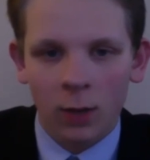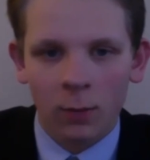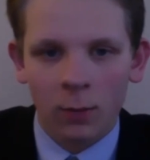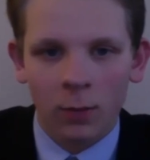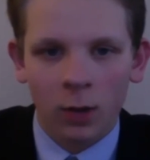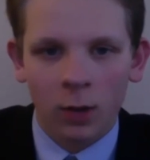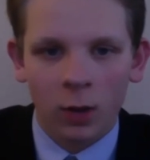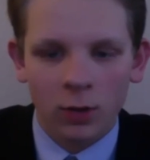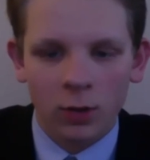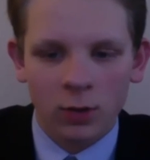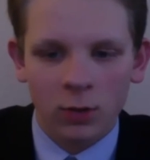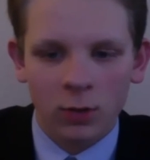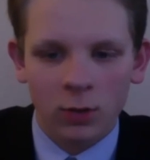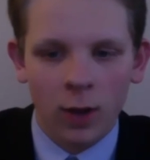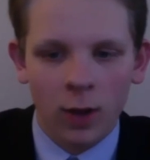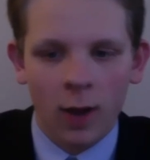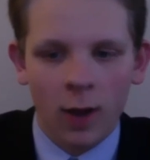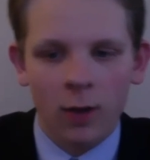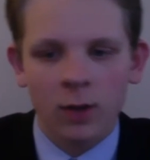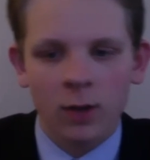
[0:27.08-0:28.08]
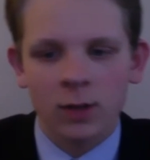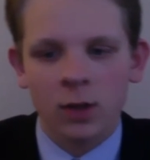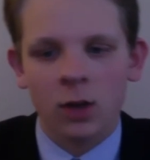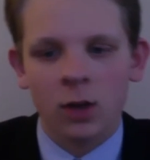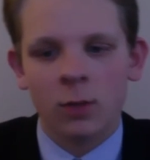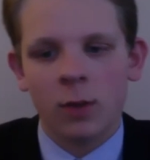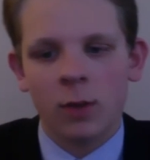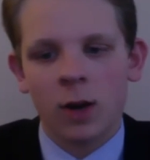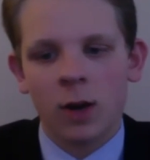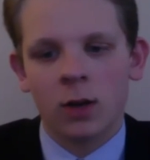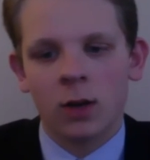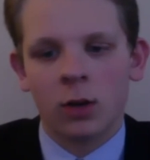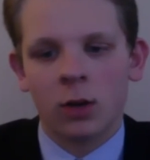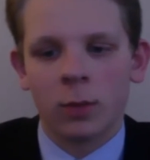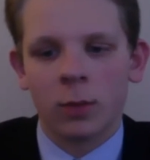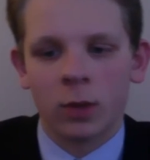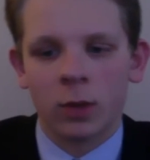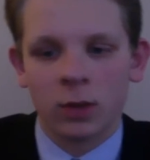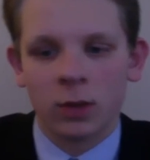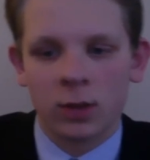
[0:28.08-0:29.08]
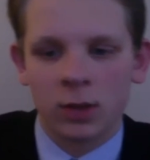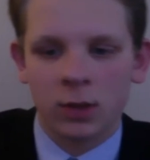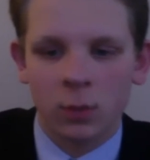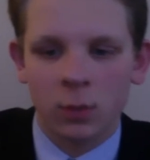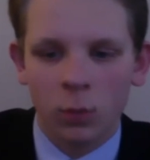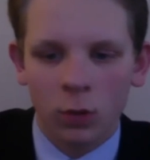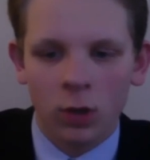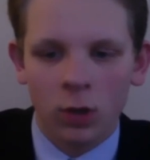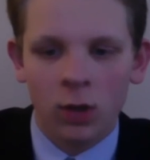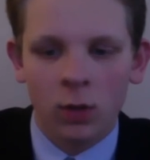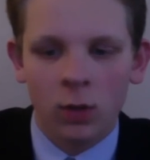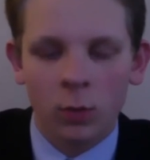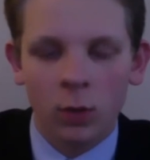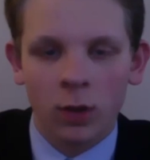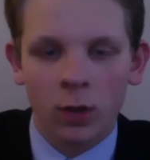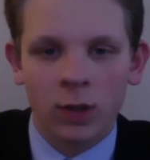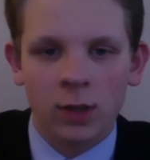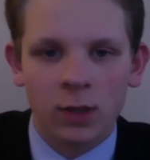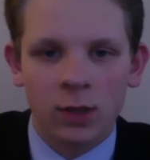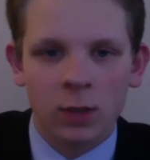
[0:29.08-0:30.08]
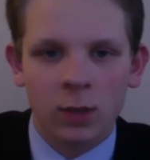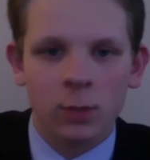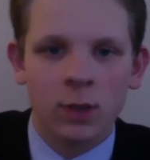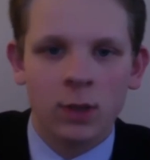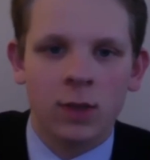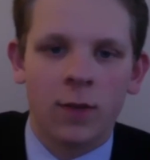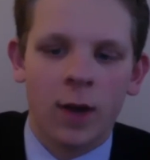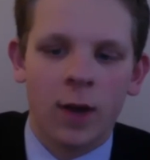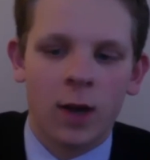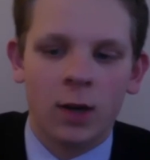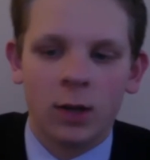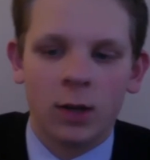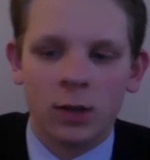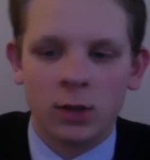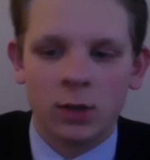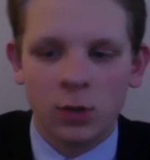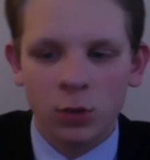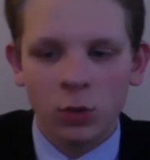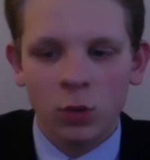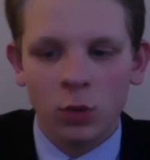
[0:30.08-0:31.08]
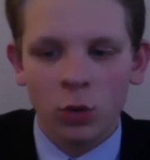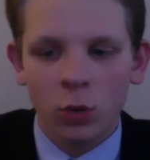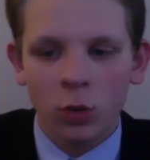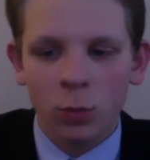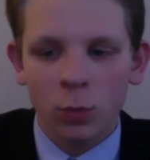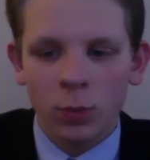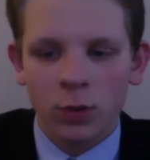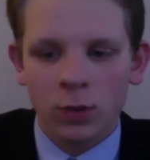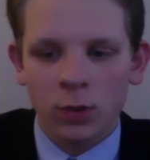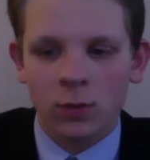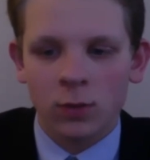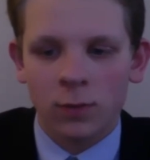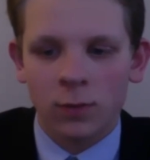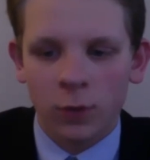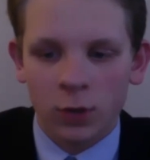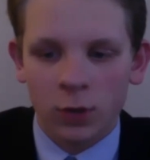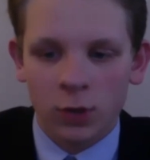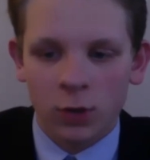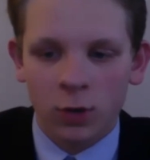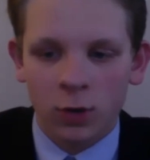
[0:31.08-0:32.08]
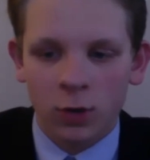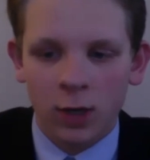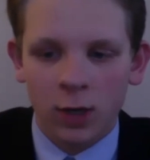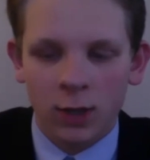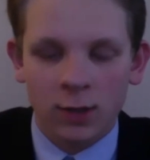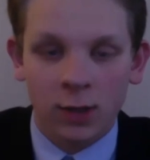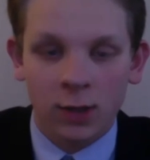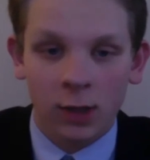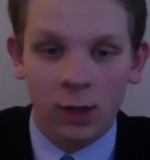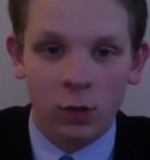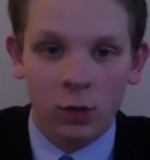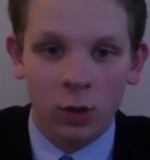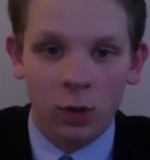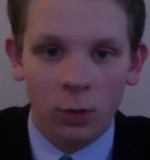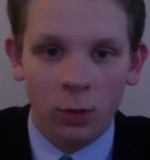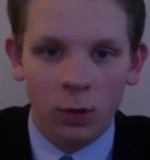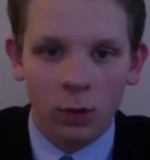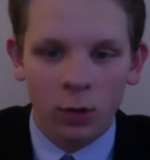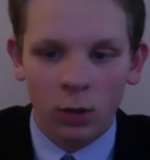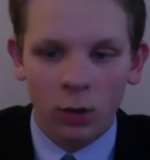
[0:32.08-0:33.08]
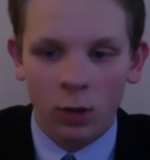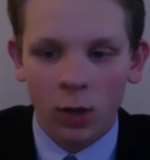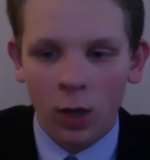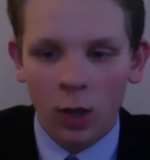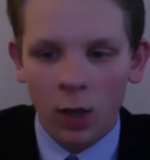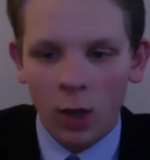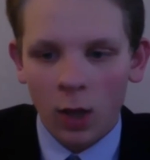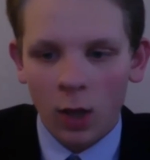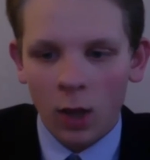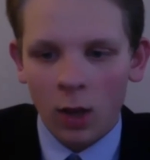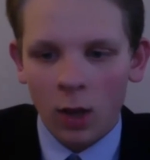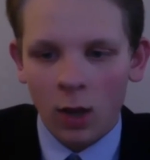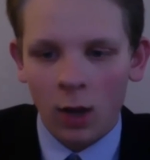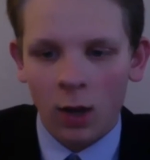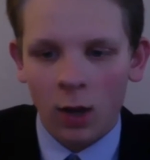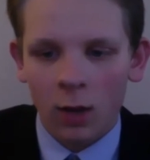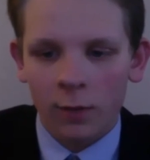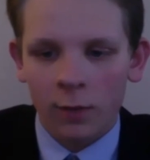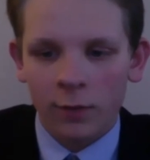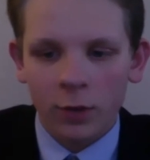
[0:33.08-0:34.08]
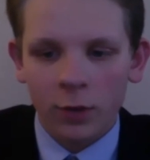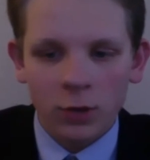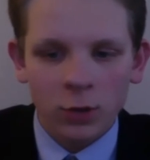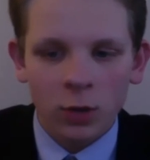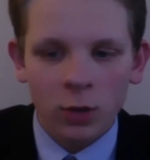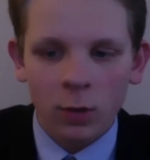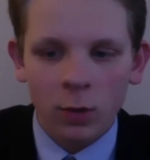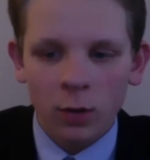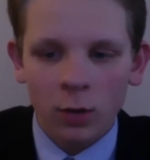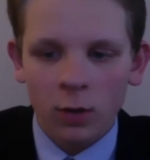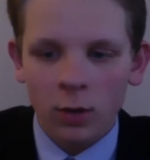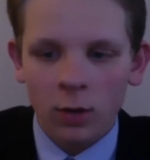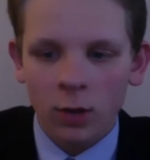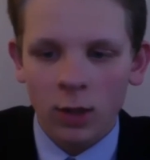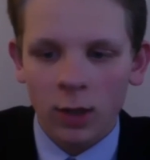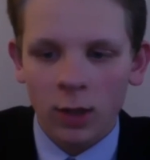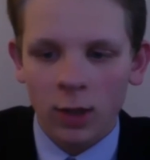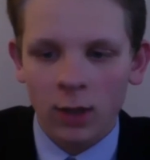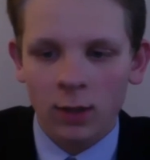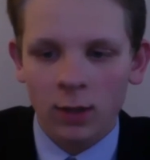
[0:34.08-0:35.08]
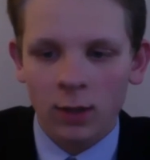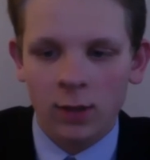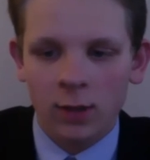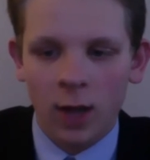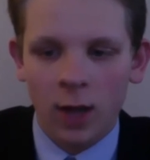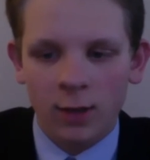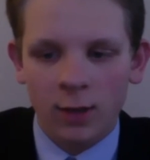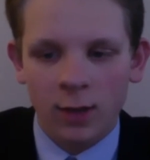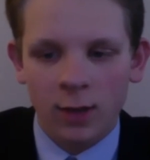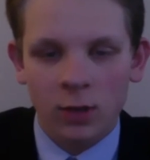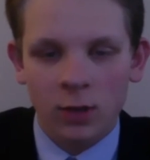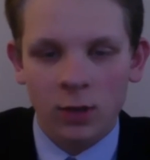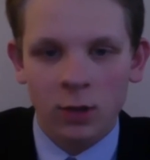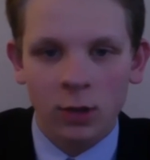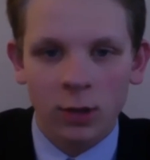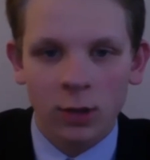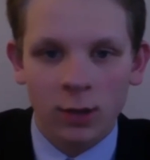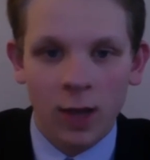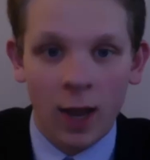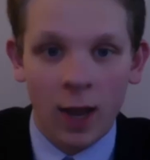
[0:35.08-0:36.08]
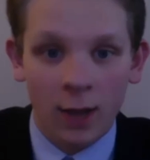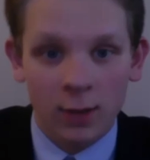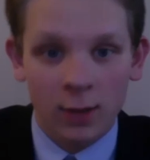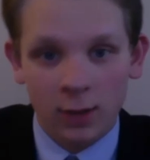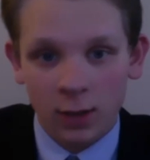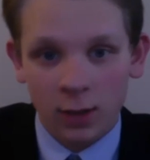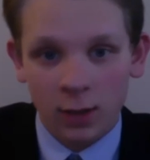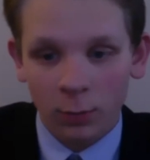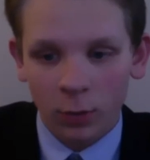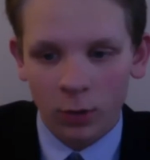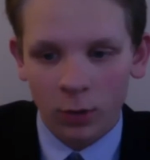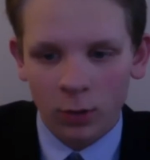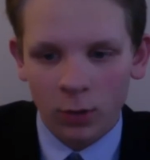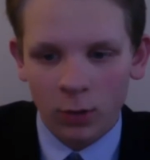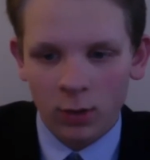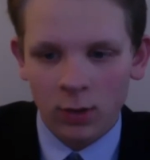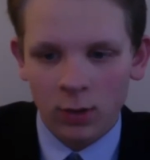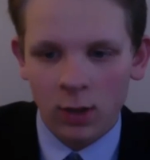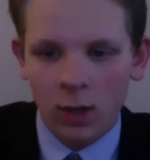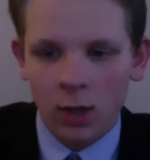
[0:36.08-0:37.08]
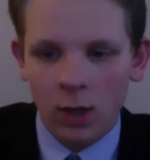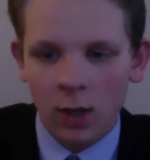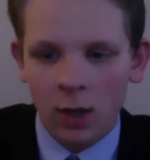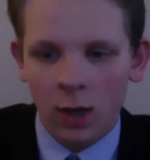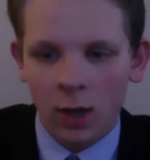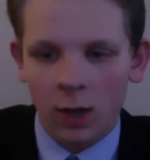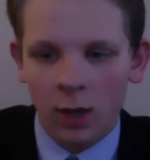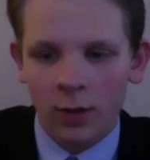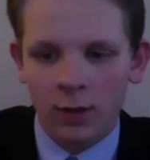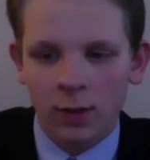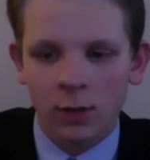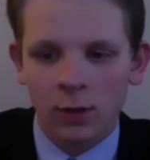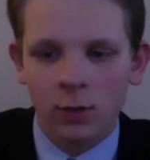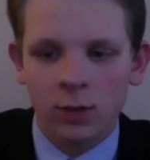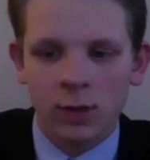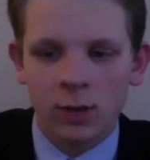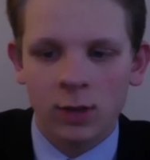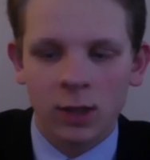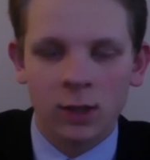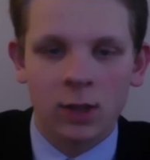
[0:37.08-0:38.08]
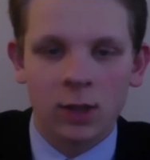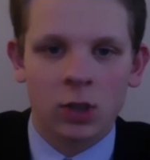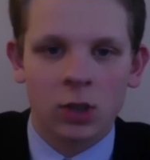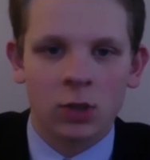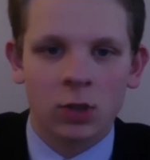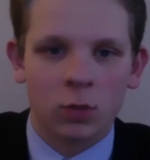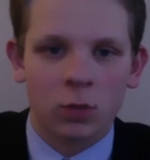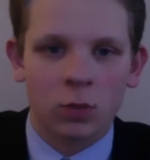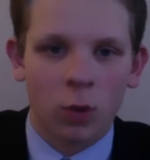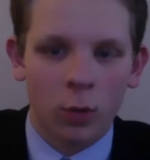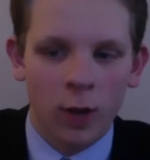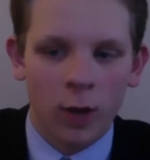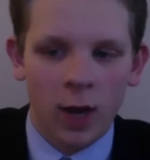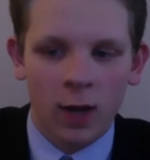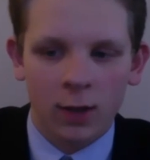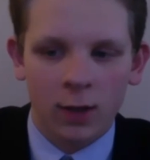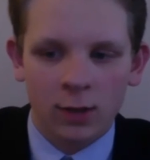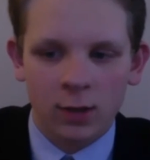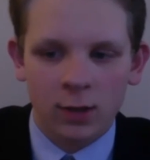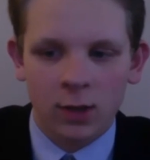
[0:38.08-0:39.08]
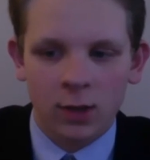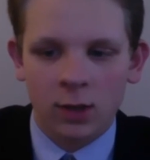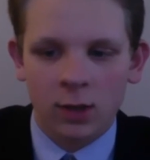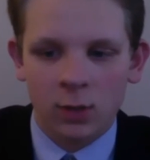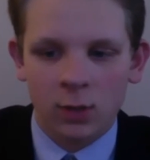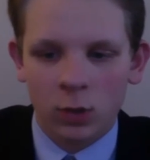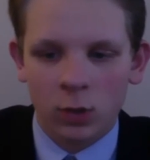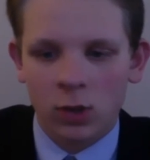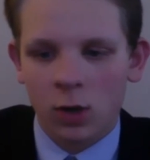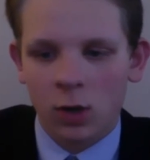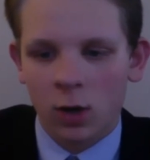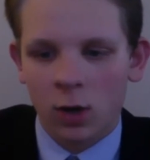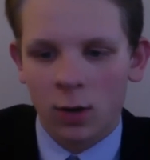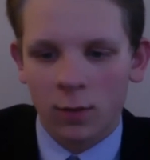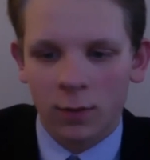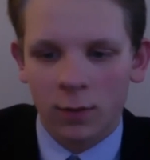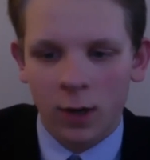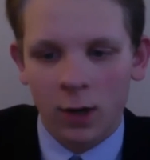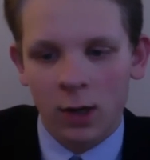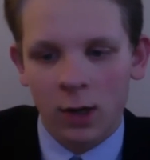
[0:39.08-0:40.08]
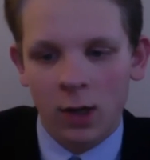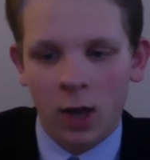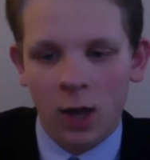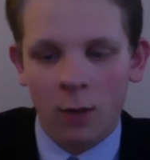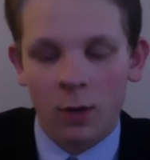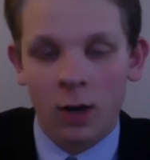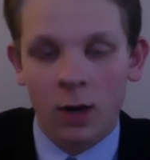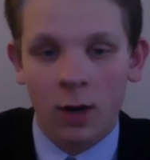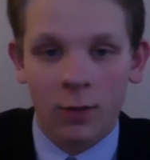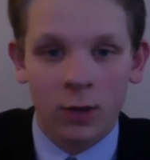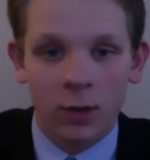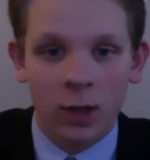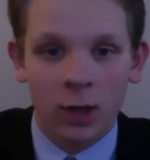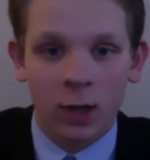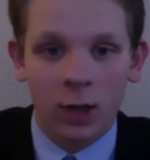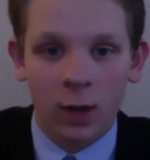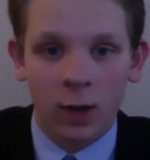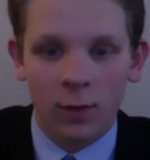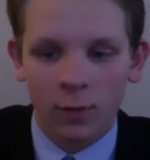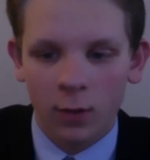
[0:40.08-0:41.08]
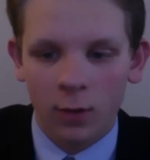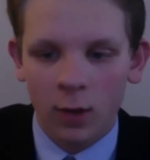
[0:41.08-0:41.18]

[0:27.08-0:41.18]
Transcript: Also, how does our American criminal system work? Well, the system is divided into two groups, first degree and second degree murder. First degree murder is not intentional, it's accidental murders. This includes things such as road accidents, which are very common in everyday life.